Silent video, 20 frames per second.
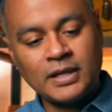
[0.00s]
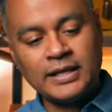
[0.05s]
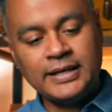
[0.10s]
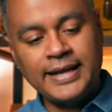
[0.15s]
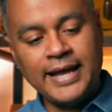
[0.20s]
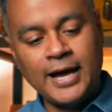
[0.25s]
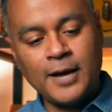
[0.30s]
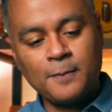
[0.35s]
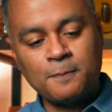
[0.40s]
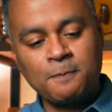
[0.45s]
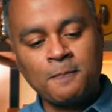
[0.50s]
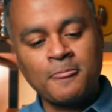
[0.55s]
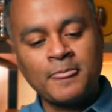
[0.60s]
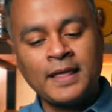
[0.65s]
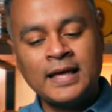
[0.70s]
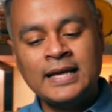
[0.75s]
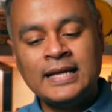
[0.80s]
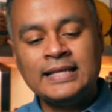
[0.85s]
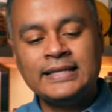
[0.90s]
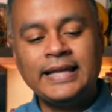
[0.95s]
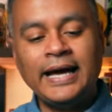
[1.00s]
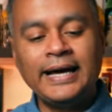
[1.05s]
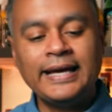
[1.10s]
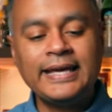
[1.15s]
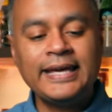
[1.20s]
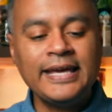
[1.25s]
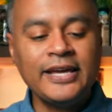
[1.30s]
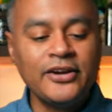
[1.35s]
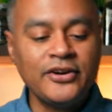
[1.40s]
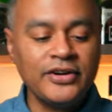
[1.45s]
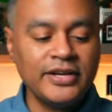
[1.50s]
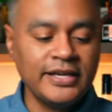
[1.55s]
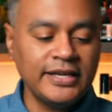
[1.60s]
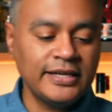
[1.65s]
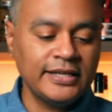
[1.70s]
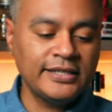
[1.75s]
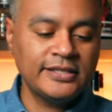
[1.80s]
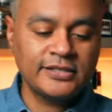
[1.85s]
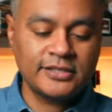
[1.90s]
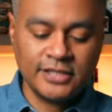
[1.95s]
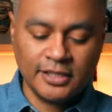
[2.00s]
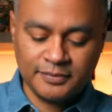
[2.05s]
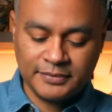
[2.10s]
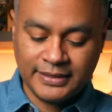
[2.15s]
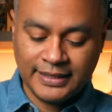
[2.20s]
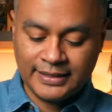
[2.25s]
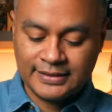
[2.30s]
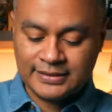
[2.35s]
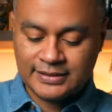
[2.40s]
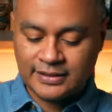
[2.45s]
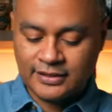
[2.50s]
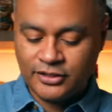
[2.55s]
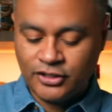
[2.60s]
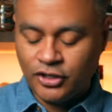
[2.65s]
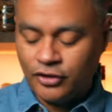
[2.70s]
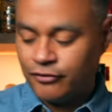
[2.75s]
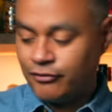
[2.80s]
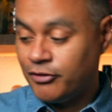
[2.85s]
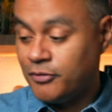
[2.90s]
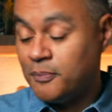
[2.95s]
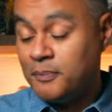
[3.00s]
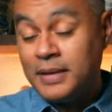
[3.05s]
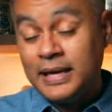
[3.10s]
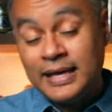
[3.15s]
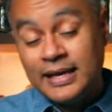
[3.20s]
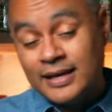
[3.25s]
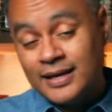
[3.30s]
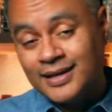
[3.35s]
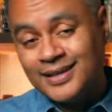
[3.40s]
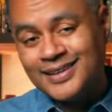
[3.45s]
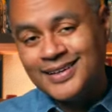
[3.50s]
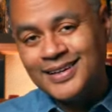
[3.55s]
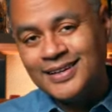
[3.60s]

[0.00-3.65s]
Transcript: Now here is something that's, you know, for me,